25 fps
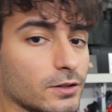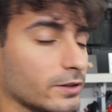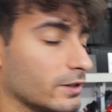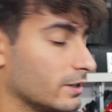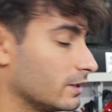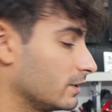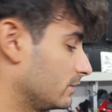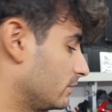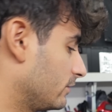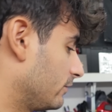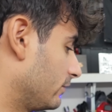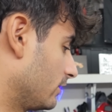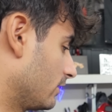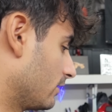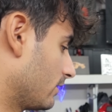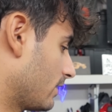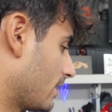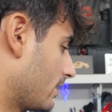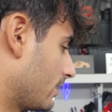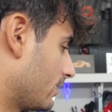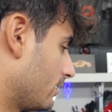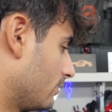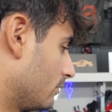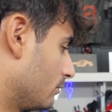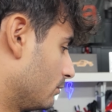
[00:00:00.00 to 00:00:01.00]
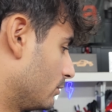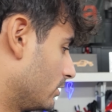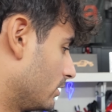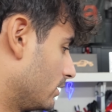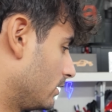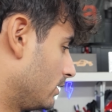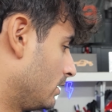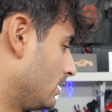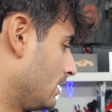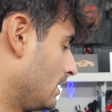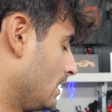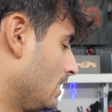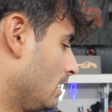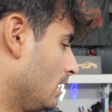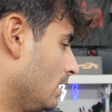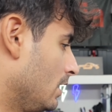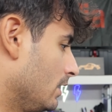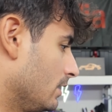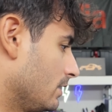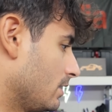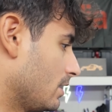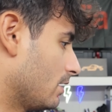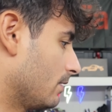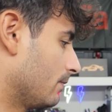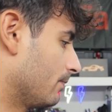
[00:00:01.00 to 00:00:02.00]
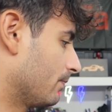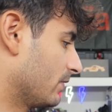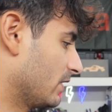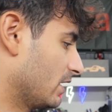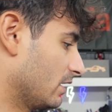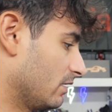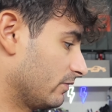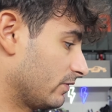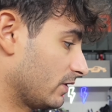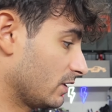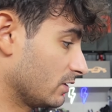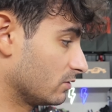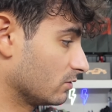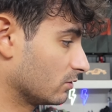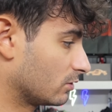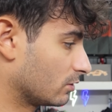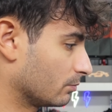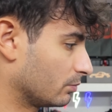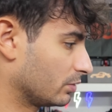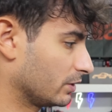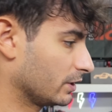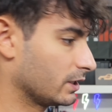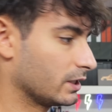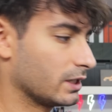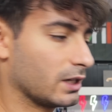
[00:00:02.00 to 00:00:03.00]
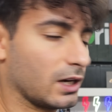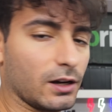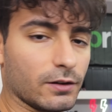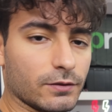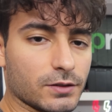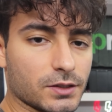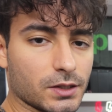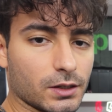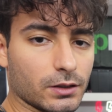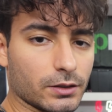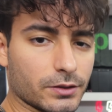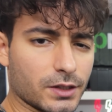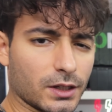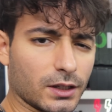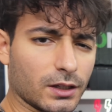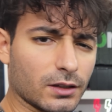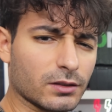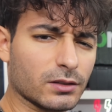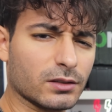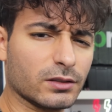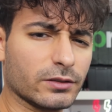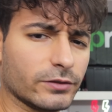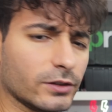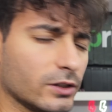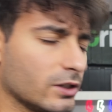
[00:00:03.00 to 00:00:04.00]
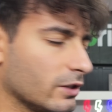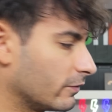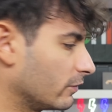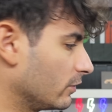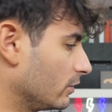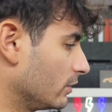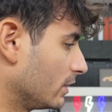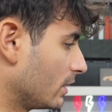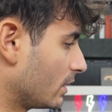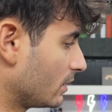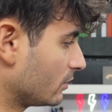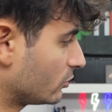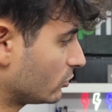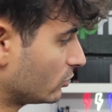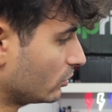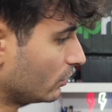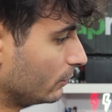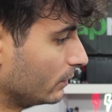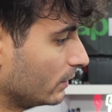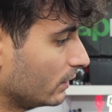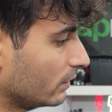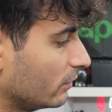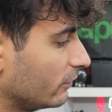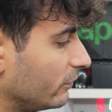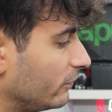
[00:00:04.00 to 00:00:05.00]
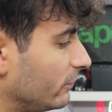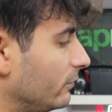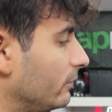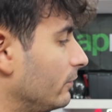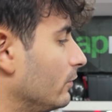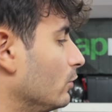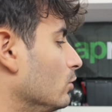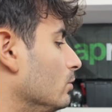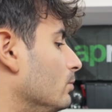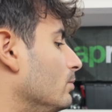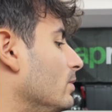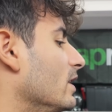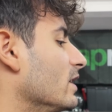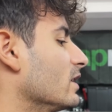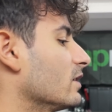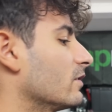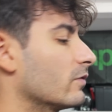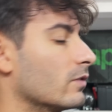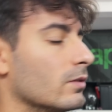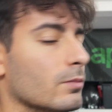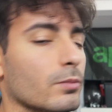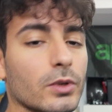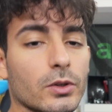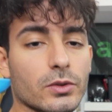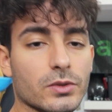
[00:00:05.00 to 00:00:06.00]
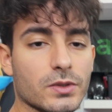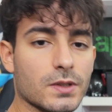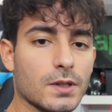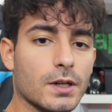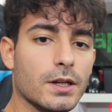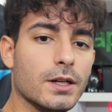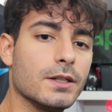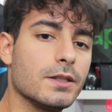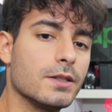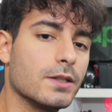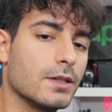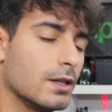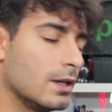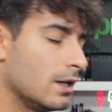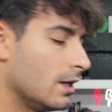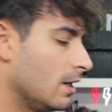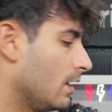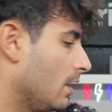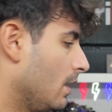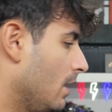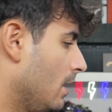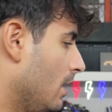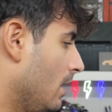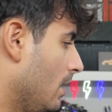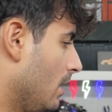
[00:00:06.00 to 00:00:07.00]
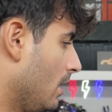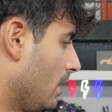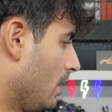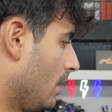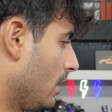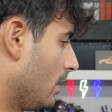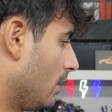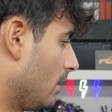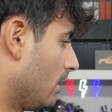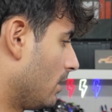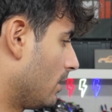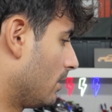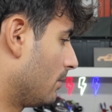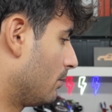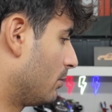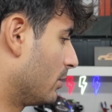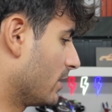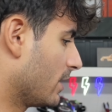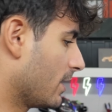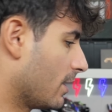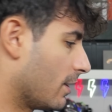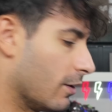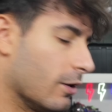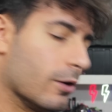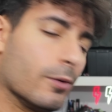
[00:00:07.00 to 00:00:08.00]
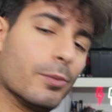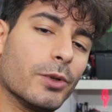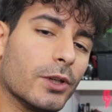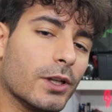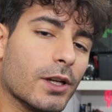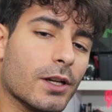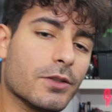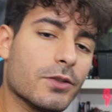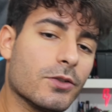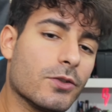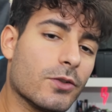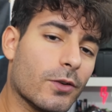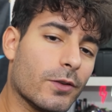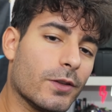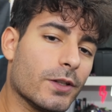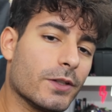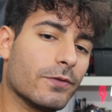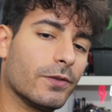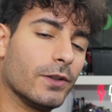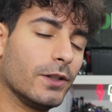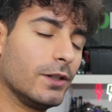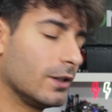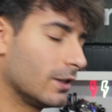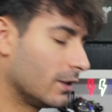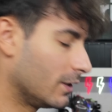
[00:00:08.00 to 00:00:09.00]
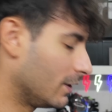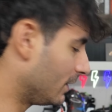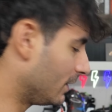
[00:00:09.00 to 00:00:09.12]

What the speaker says: that to figure that out. But yeah, if I do complete it, obviously I'll take a little video for you guys showing the full bike from both sides. But yeah, hope you guys enjoyed this video.